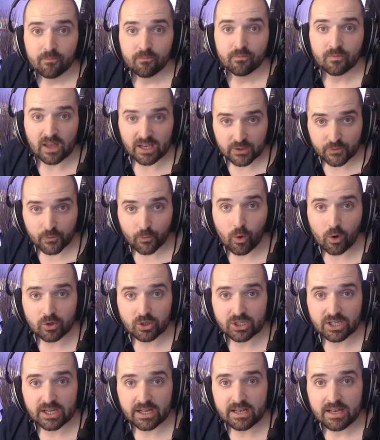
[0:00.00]
Thanks for
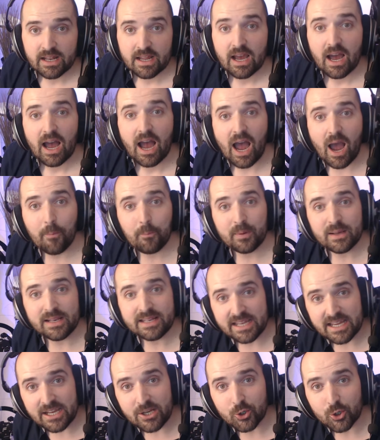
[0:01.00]
watching. Happy
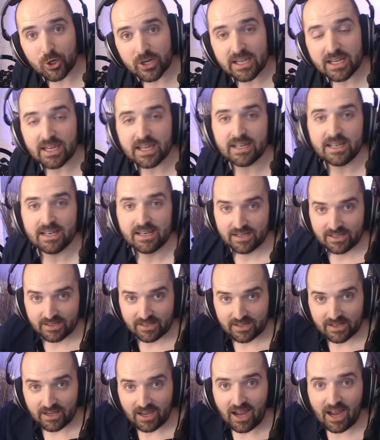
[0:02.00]
tea drinking.
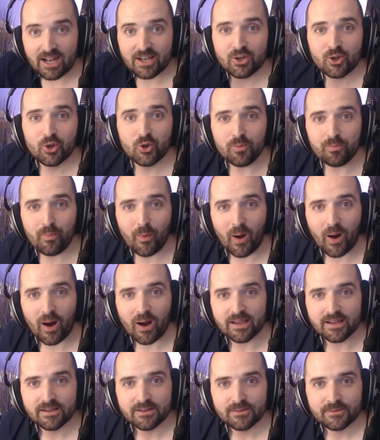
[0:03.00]
And goodbye.